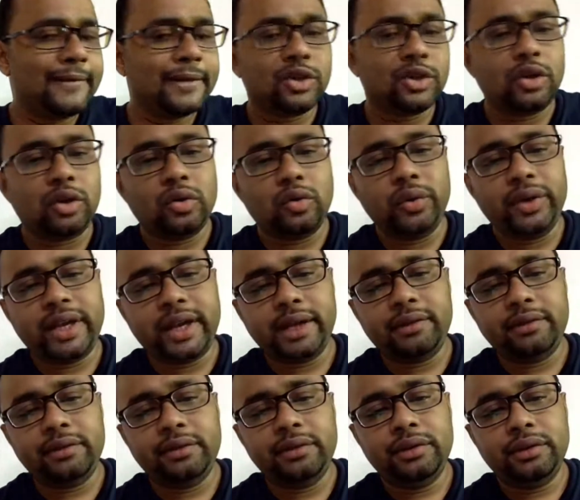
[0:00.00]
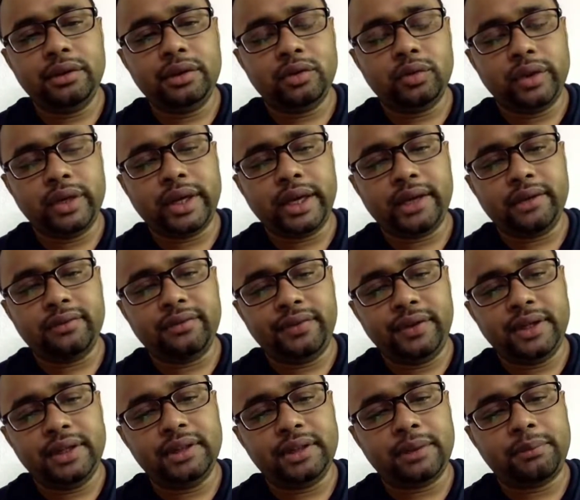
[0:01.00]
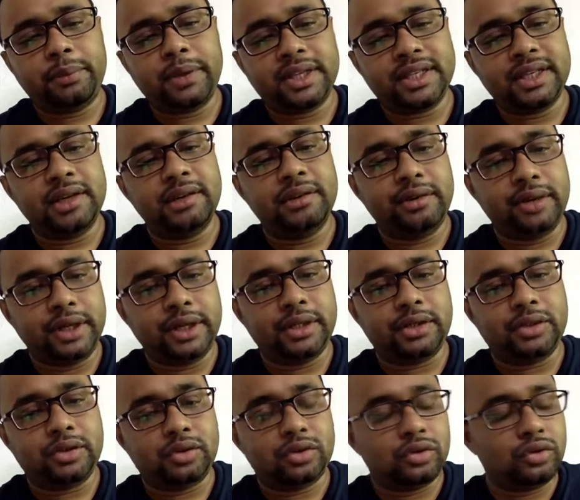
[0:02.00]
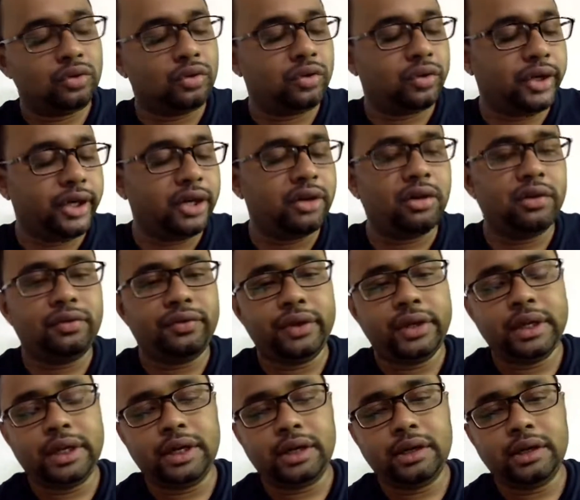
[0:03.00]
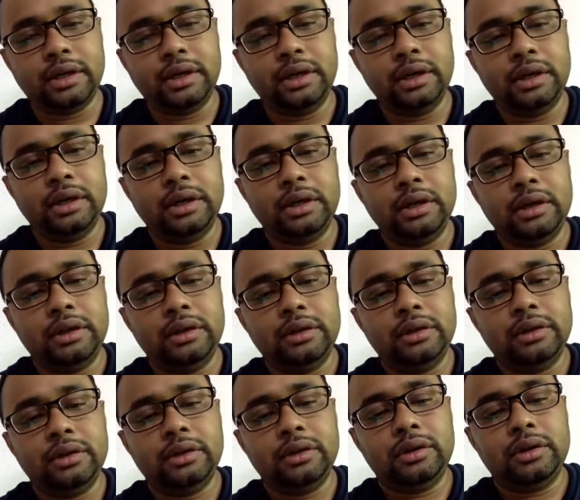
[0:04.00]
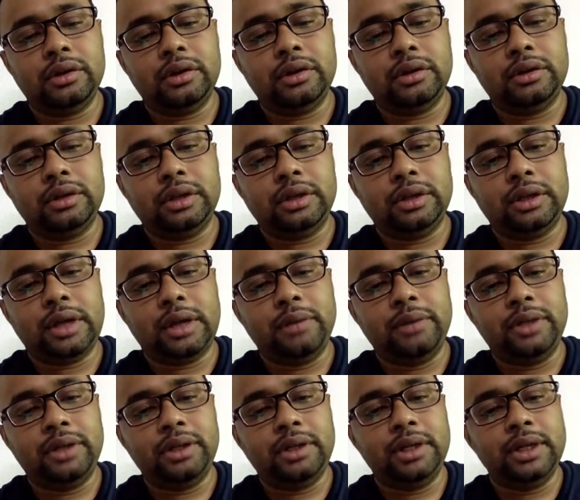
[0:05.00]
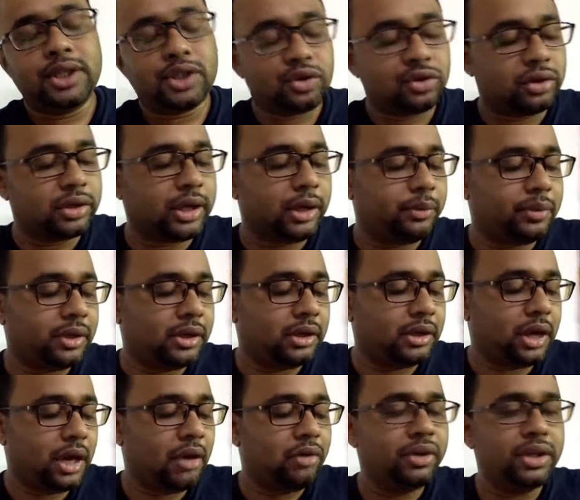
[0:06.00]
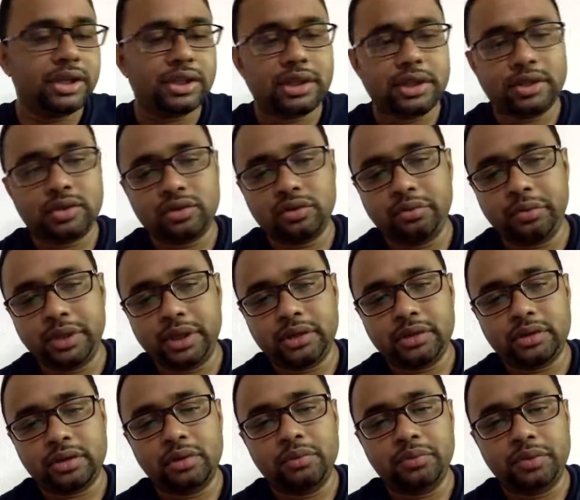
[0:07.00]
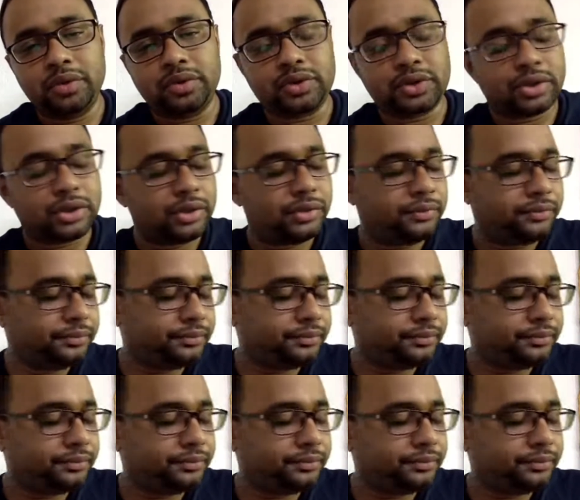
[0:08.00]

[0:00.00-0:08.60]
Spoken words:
So we can feel the pressing need to reconfigure the historiography, how history should be composed.